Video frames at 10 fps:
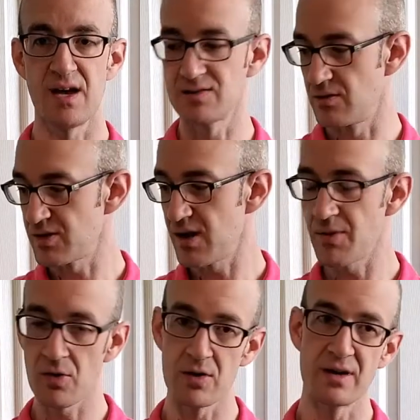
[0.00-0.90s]
So I'm going to grab my
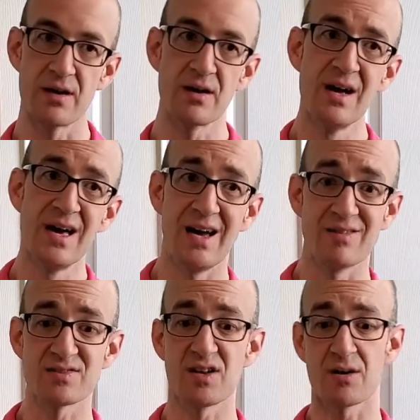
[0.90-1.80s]
horn here, and
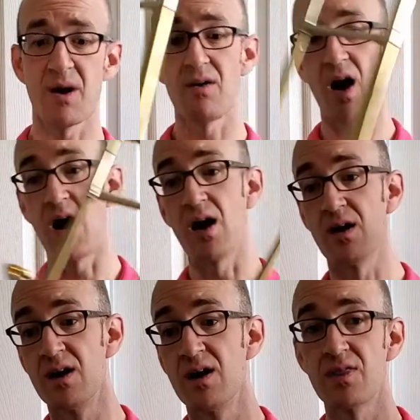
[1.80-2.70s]
let's talk about our
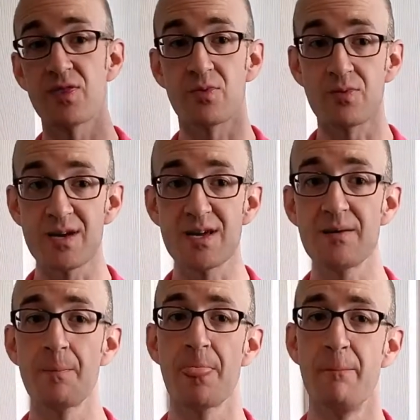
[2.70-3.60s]
3
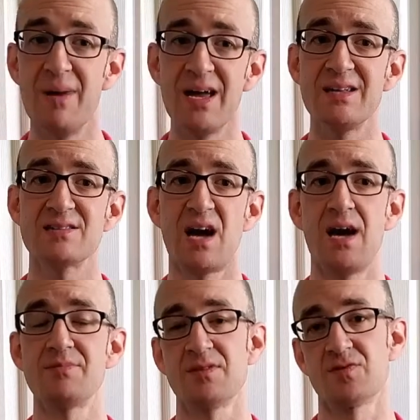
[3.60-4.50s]
main
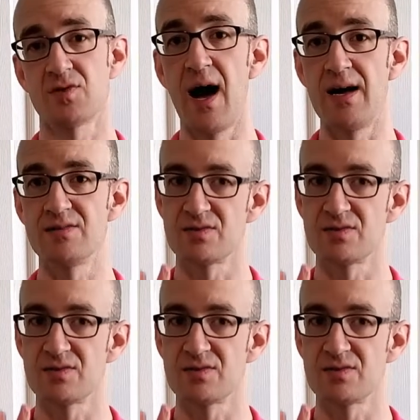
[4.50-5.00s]
types of triads.